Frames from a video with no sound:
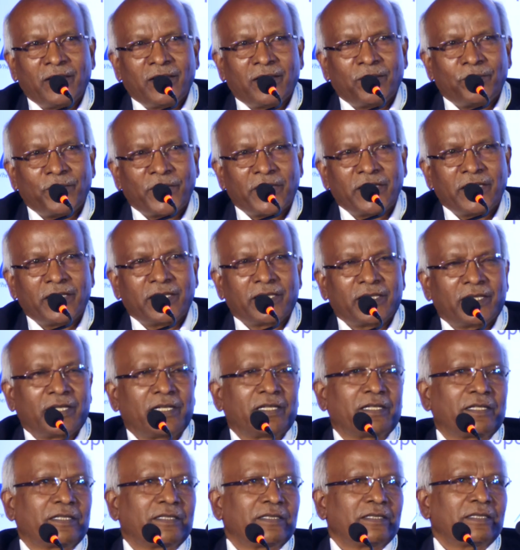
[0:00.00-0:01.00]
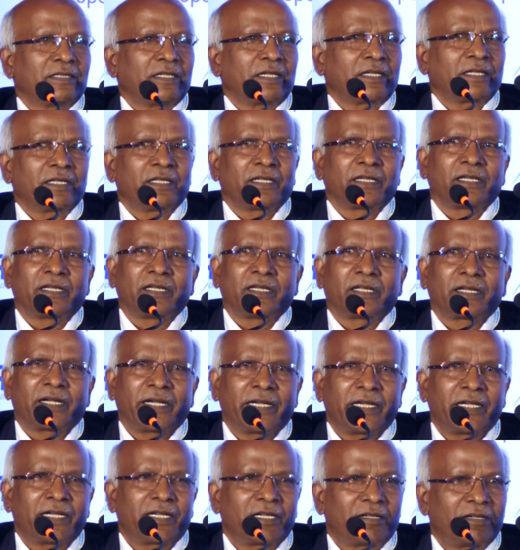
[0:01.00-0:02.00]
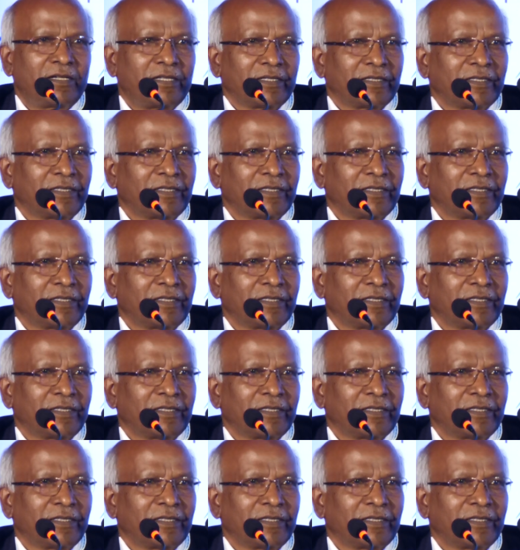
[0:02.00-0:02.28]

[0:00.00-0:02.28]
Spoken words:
material and the right